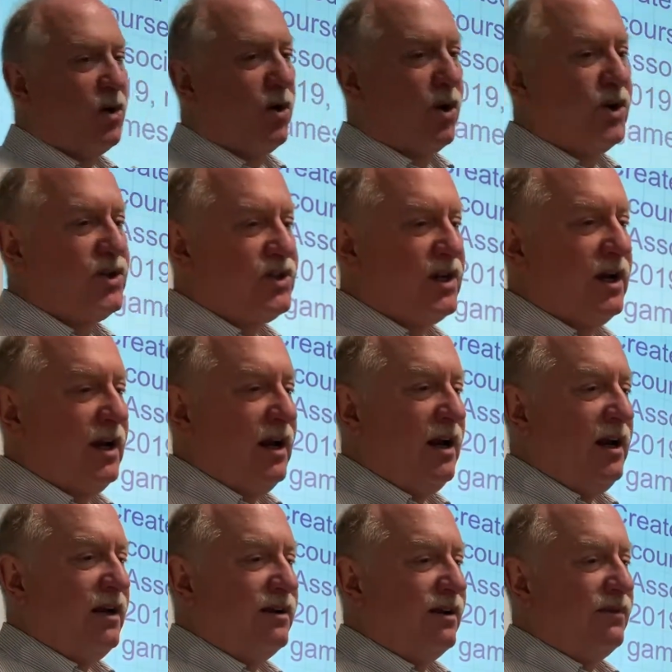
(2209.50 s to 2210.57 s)
course
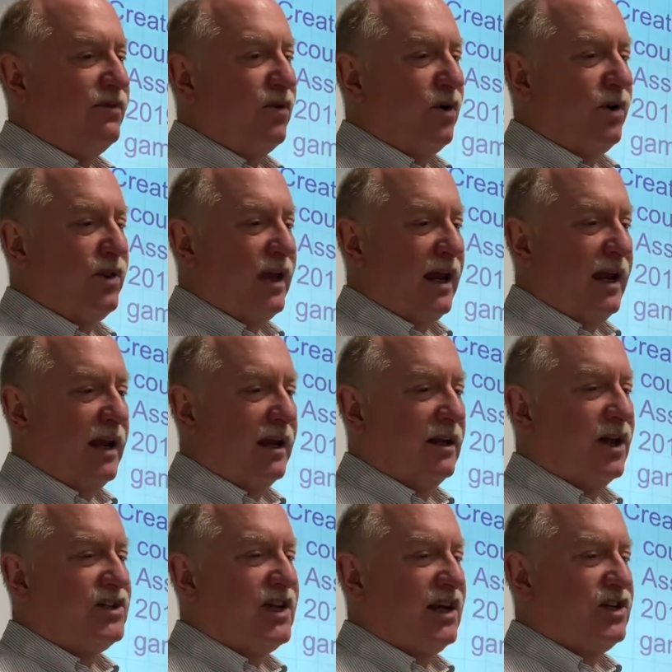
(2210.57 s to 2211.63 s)
for the
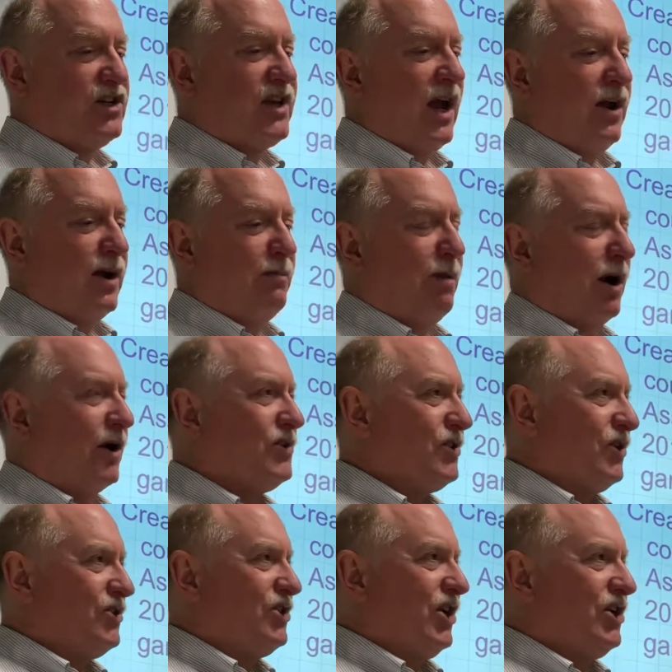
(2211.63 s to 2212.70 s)
Los Angeles County Bar
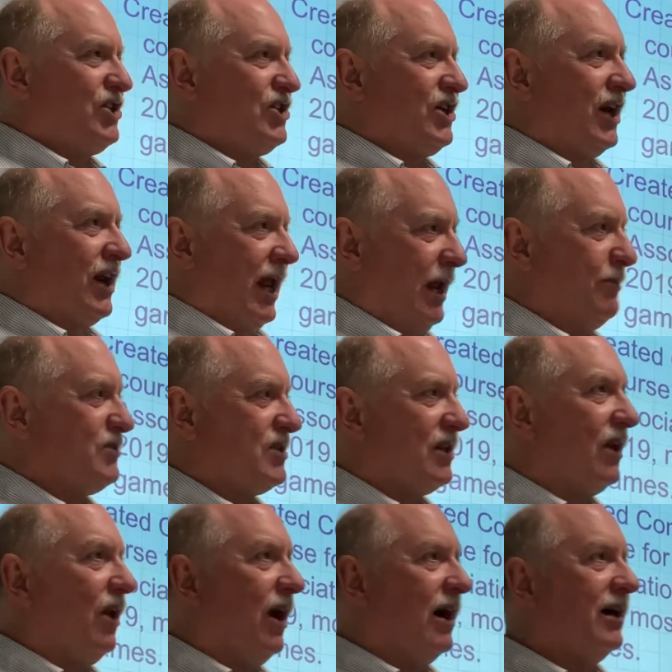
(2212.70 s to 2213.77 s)
Association on games and
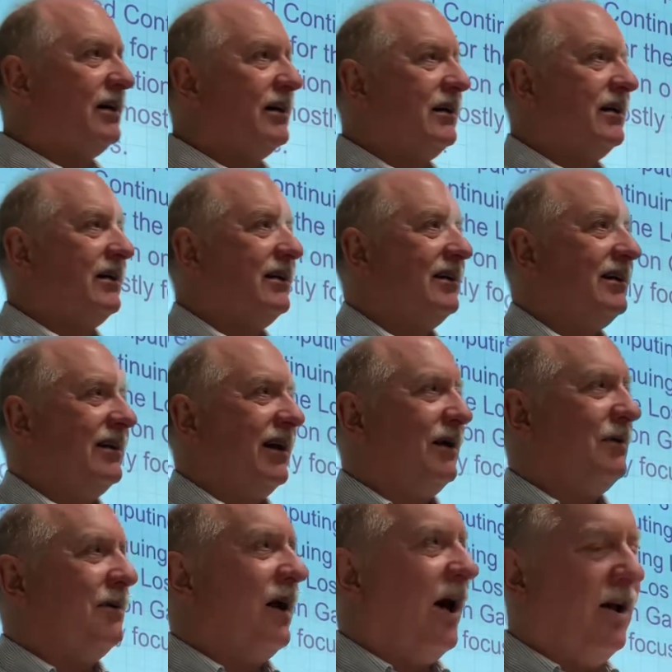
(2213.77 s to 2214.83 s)
the law.
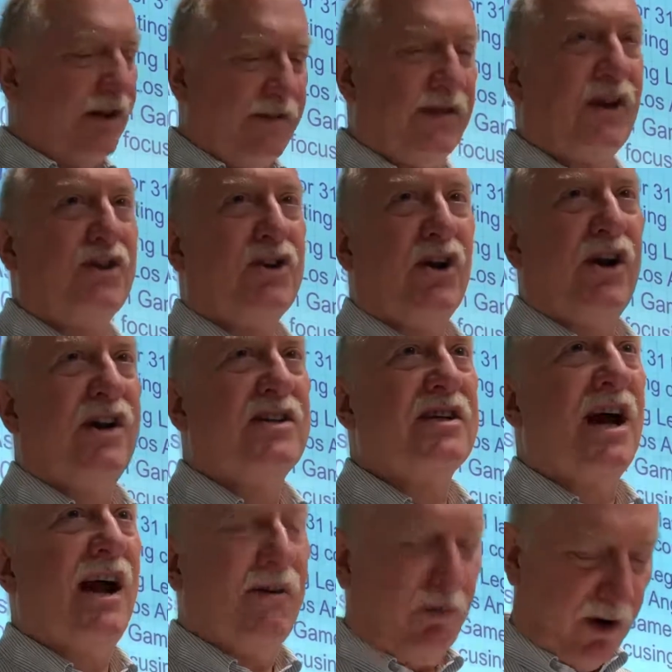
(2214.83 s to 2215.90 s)
And all of the attorneys
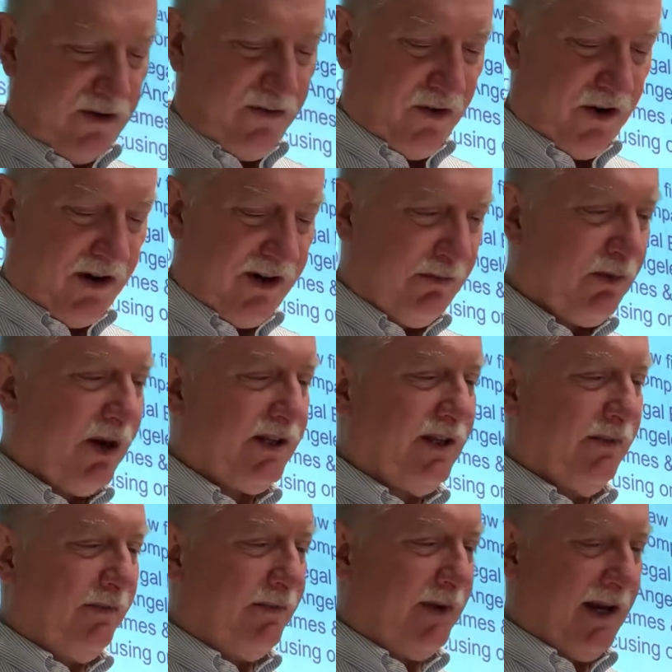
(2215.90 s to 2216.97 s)
I have worked for brought
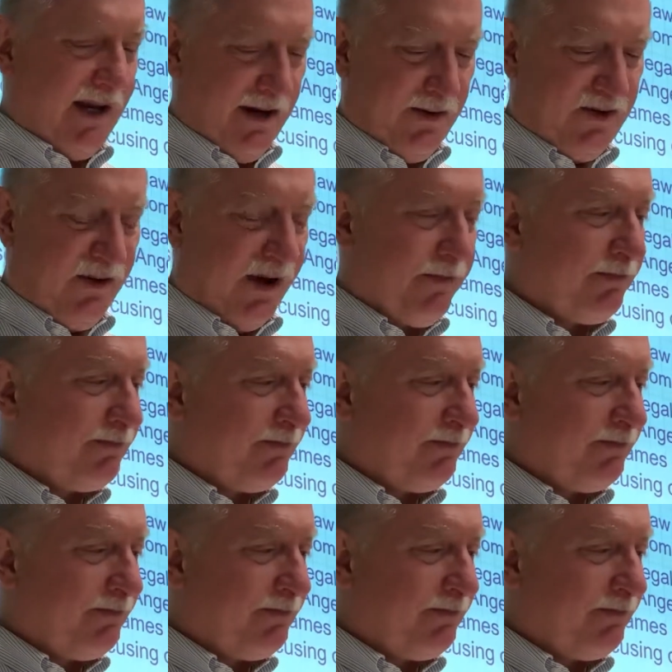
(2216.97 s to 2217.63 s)
them, and it was fun.